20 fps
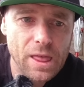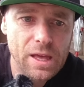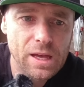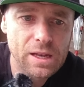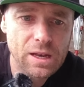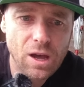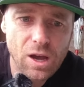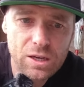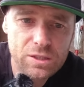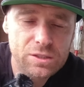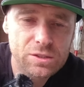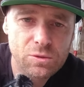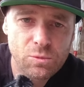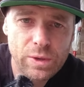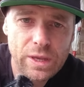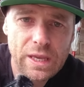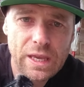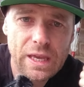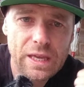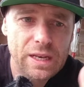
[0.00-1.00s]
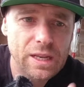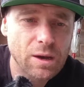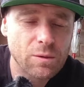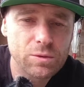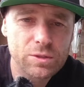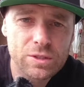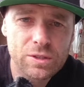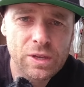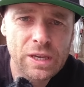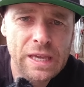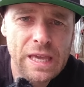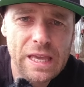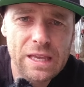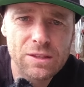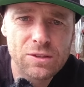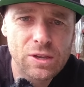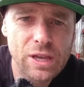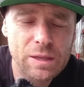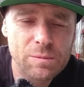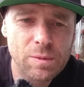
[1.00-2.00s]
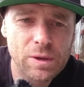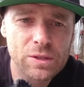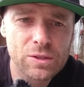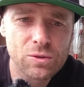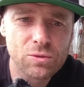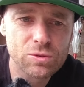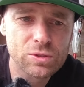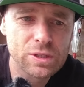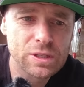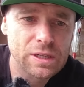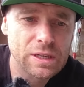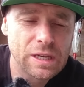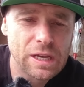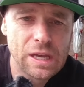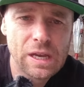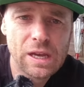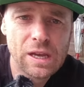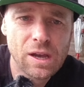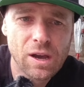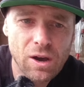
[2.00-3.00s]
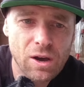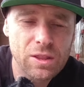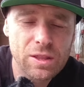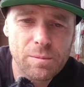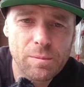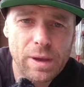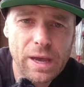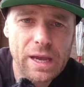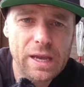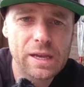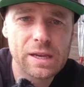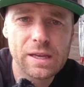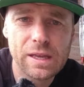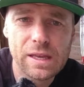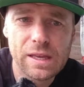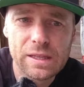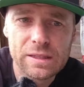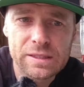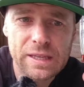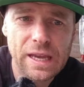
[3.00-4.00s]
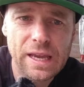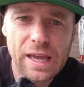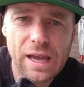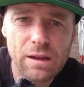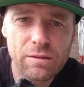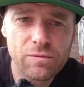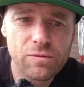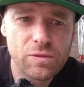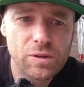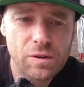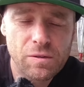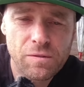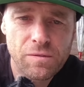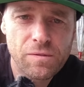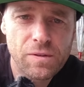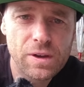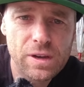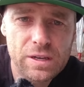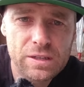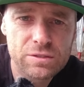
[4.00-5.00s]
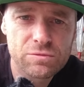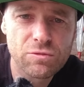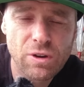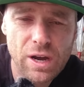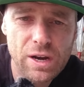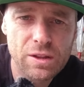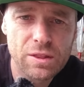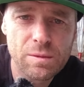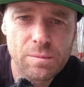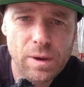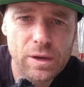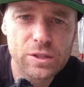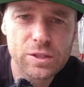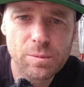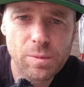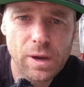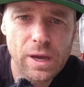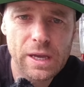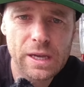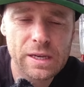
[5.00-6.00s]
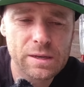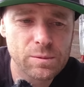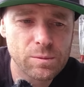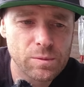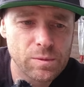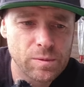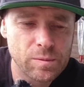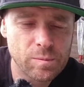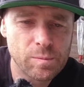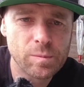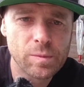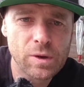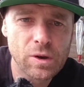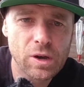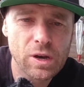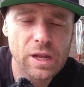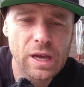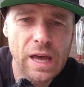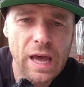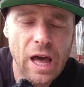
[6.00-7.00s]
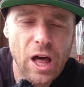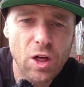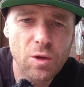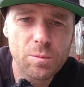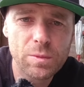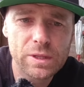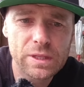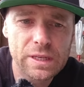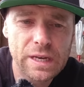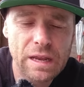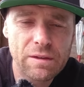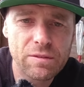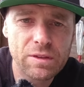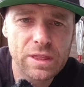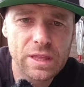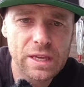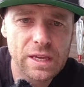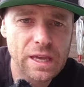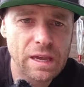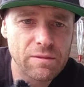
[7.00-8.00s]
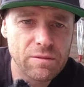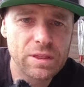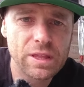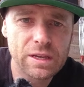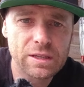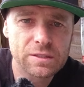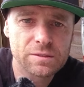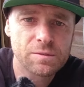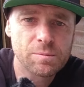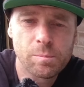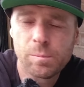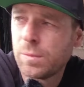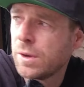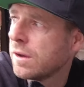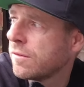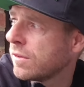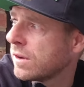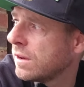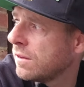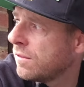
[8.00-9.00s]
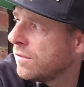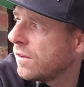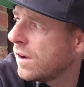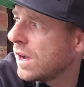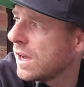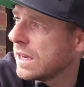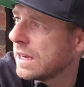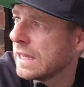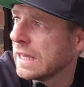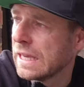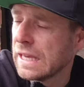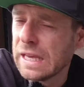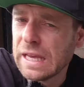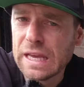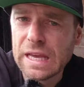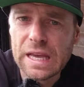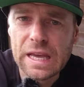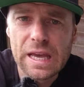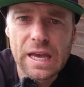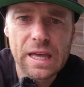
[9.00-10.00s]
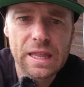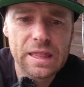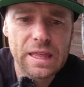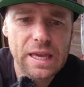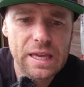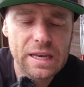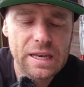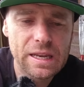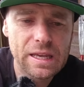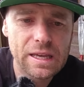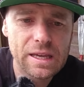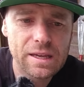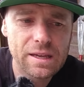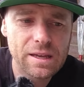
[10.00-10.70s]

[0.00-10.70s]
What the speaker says: last weekend I was keen to get my daughter on the back, take her out for her first ride on the motorbike. Got a helmet and everything is perfectly fine. And then